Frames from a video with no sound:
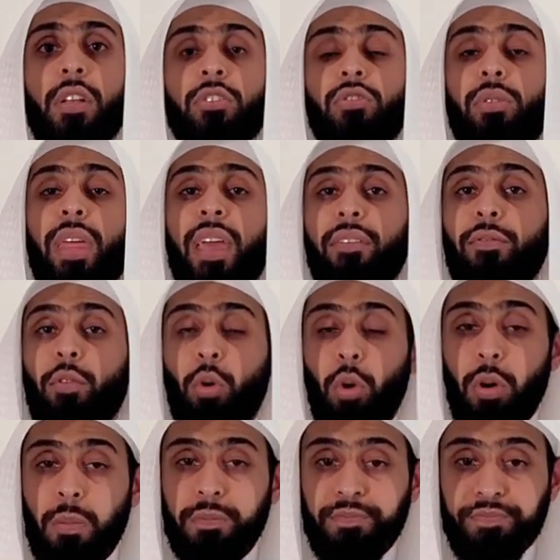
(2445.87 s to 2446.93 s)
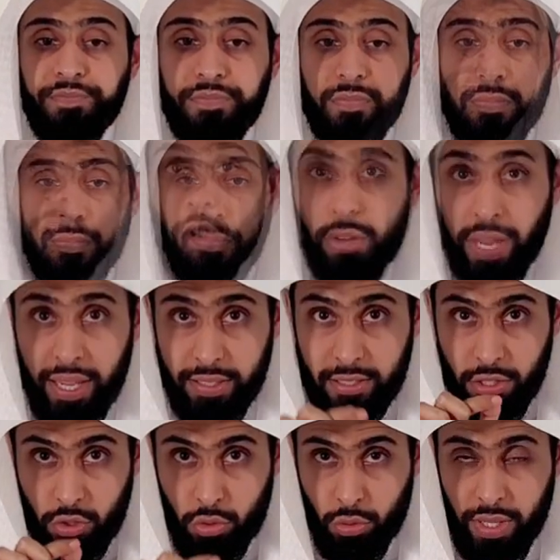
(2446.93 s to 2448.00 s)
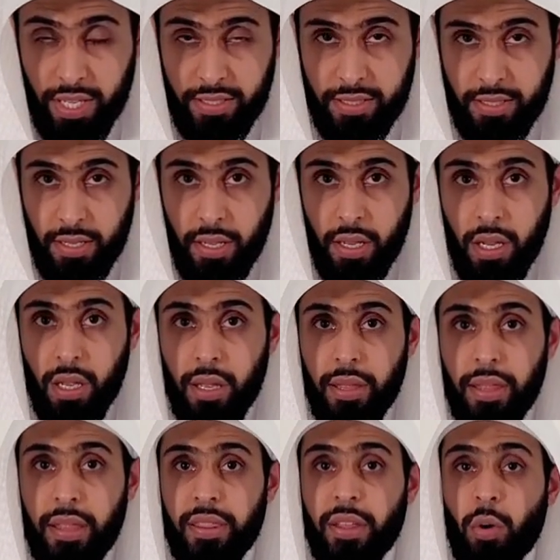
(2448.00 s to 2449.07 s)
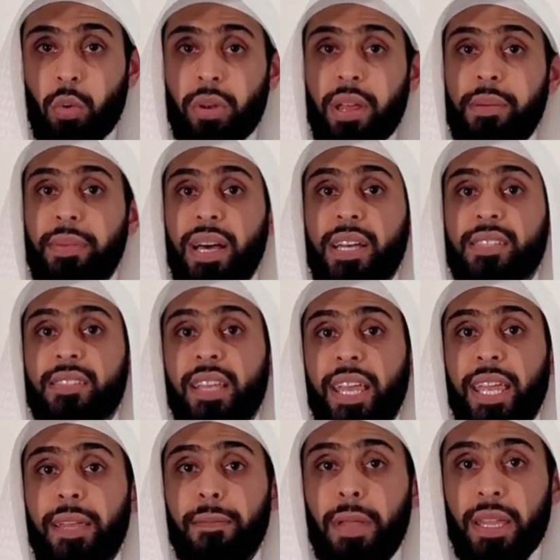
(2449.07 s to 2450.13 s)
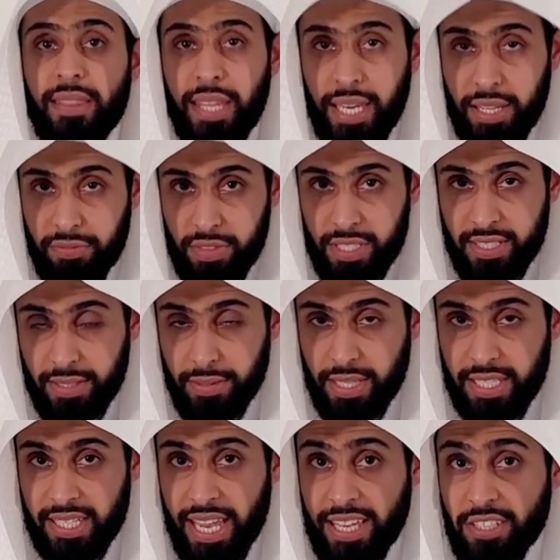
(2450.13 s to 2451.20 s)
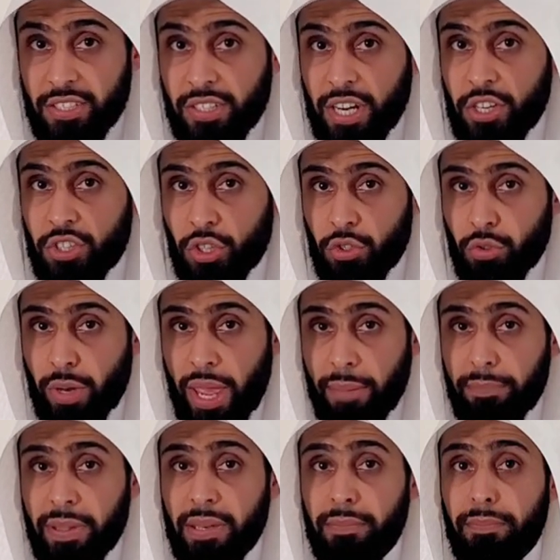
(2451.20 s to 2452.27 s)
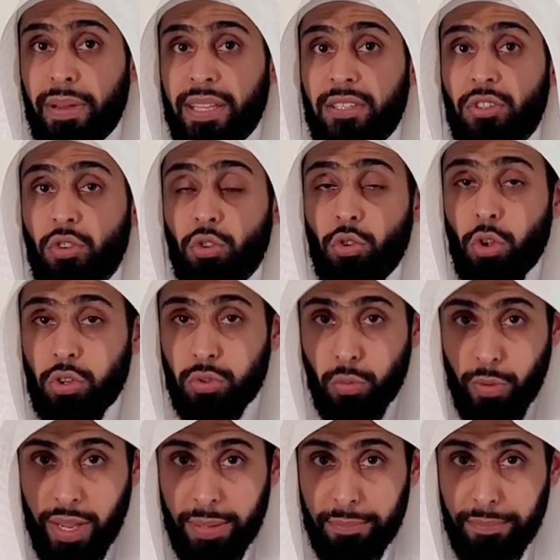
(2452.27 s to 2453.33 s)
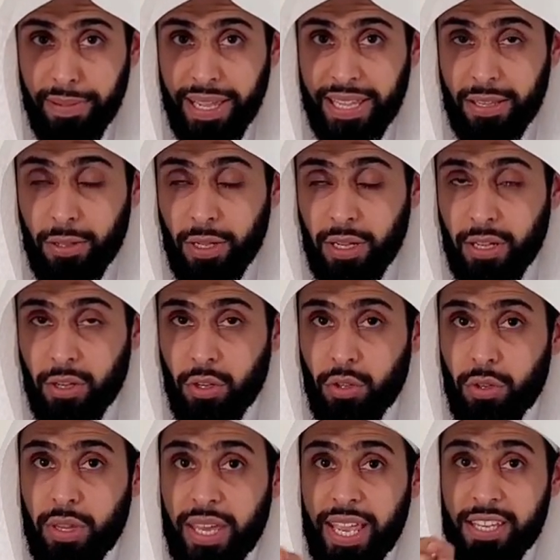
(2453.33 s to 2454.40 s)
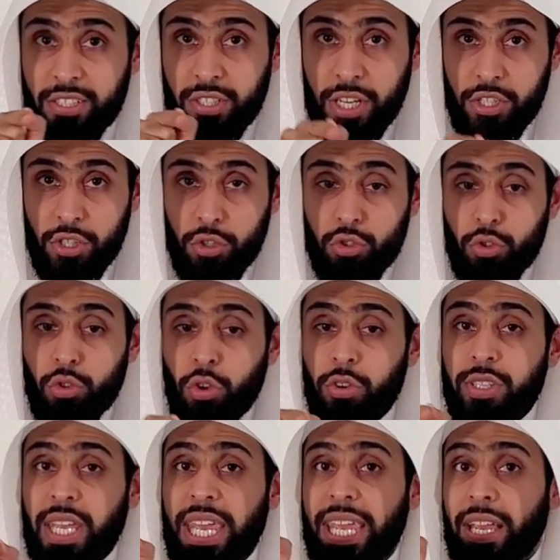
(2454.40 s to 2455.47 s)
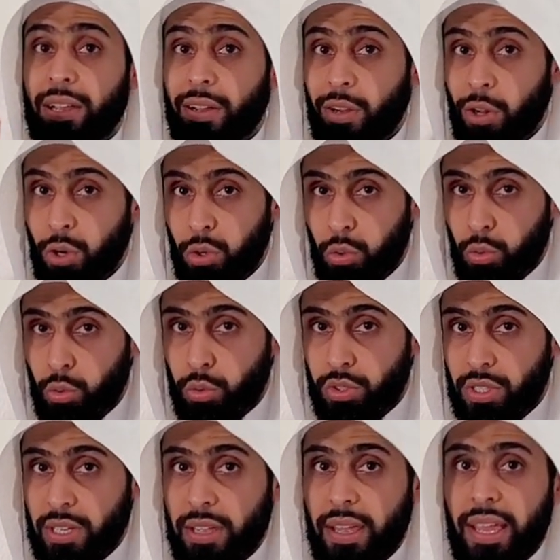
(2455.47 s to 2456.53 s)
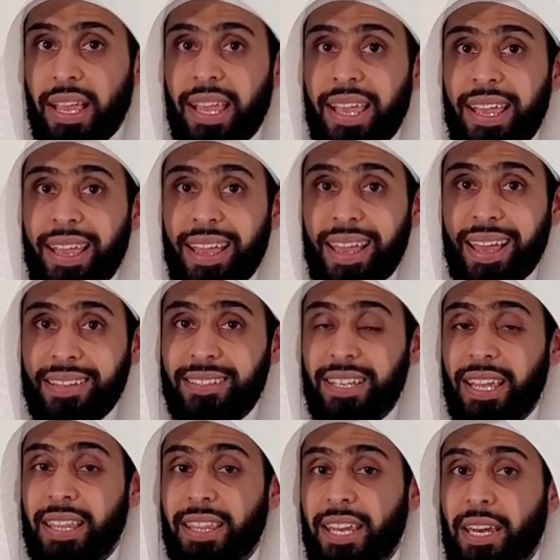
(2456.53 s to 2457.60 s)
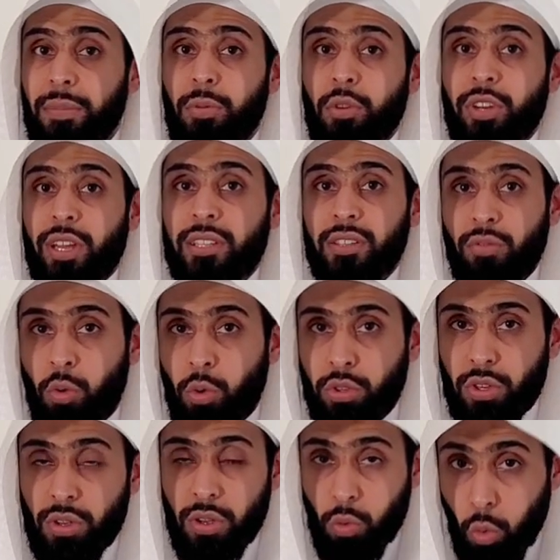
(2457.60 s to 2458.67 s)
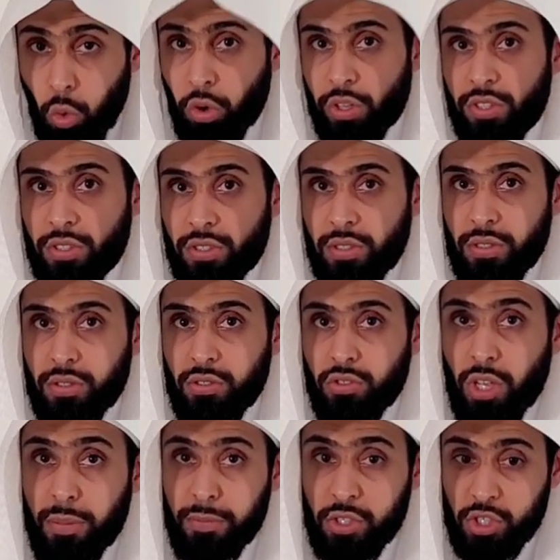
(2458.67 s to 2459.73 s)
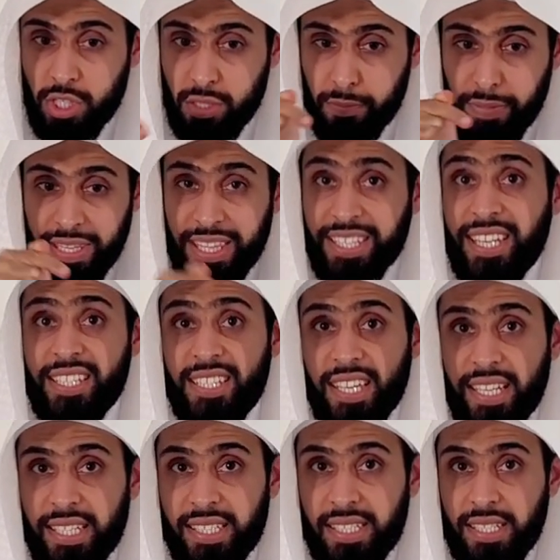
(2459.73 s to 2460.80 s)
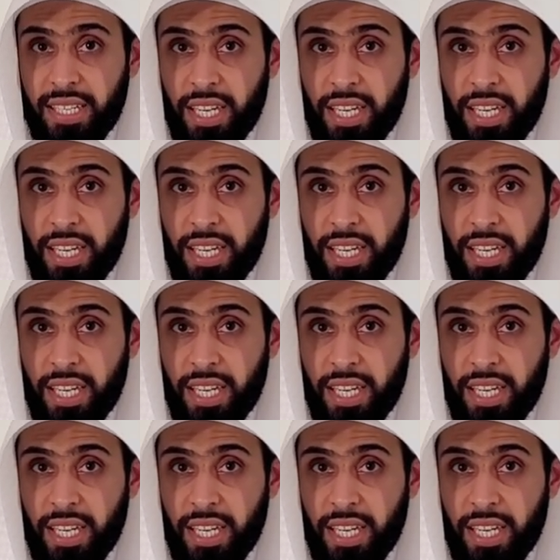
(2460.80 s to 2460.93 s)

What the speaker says: So therefore, connected to this, the ulama say that if this castration should happen, but not the castration should not include cutting the reproductive organs. So it must just be the testicles.